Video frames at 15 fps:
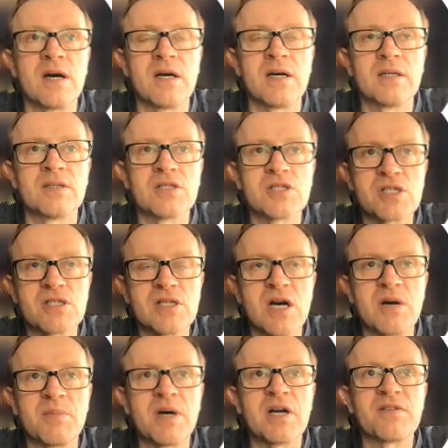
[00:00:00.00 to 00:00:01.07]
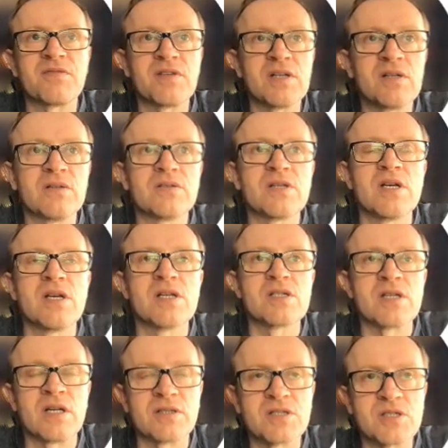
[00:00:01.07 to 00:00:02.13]
This is not my field,
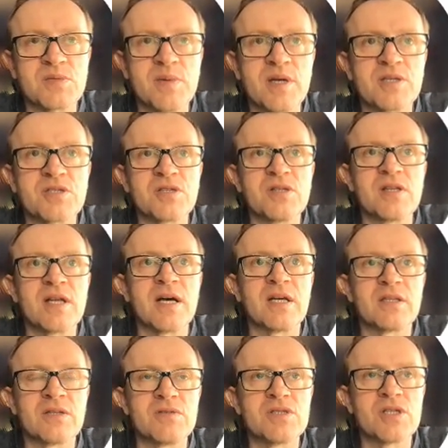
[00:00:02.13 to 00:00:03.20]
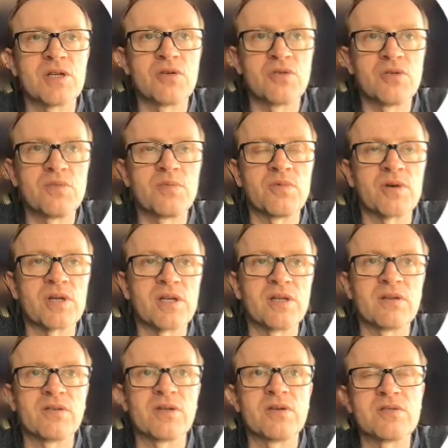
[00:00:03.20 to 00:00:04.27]
so I'll just mention that there is a group working
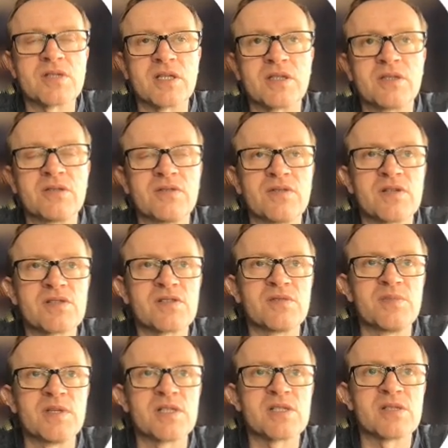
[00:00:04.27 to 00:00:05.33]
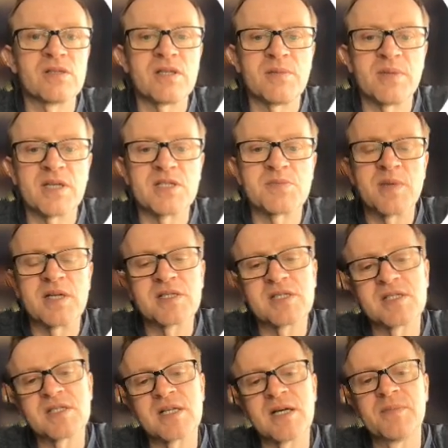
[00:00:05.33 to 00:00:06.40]
on those at the University of Minnesota, Mike
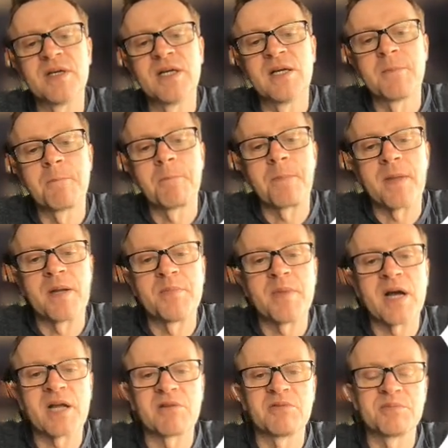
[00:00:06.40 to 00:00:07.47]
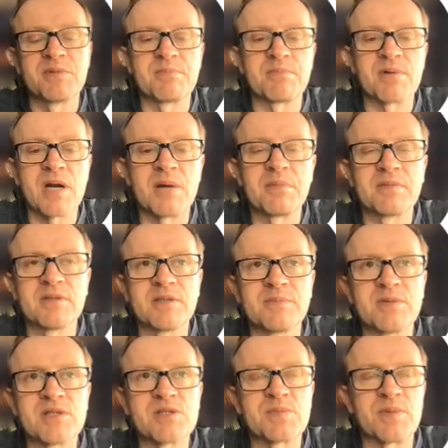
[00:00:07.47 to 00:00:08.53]
Smansky's lab, and Mike would be probably the
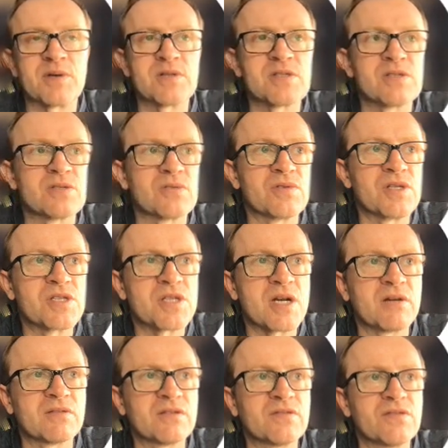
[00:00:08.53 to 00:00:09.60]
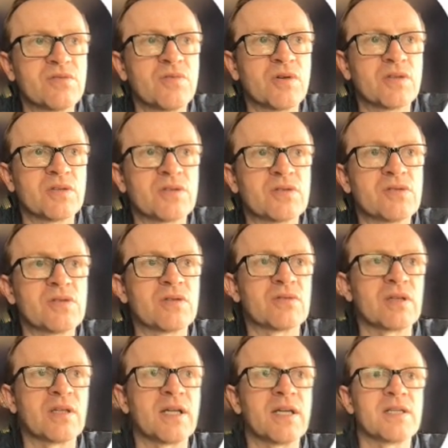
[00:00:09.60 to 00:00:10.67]
best person to reach out if you want to know
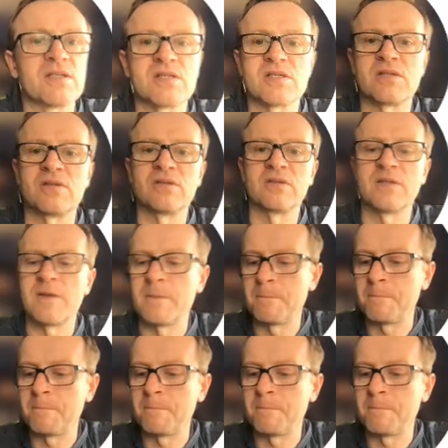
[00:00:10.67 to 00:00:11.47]
the latest on